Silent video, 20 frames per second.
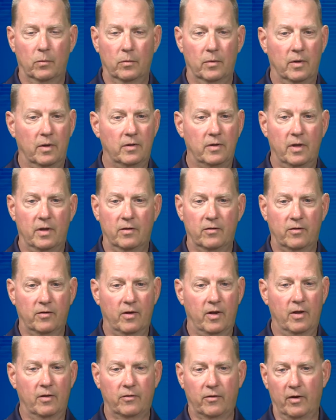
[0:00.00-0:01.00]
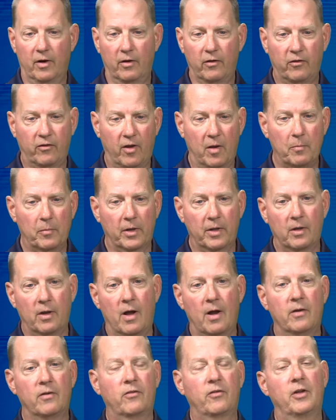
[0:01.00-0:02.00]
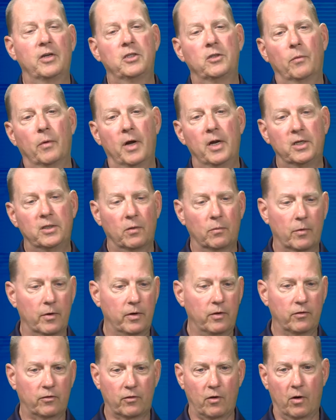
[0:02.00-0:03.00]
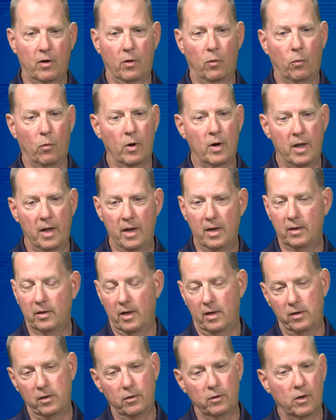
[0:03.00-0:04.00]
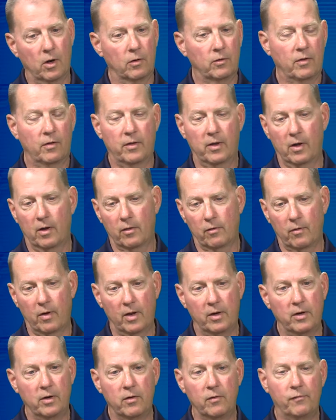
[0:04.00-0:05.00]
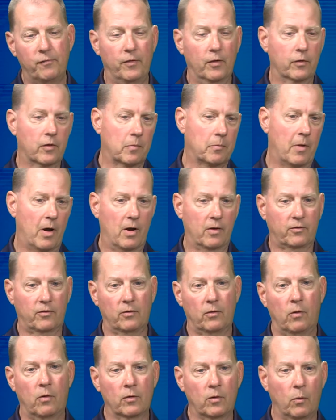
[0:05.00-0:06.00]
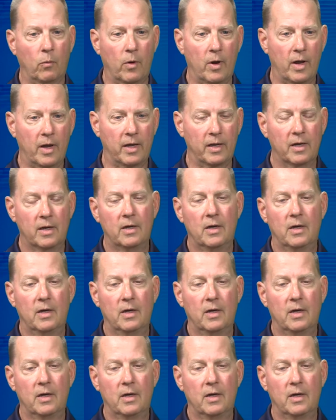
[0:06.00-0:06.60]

It's an assembly line situation where you start at one end and you go to the other end and you fill your box along the way.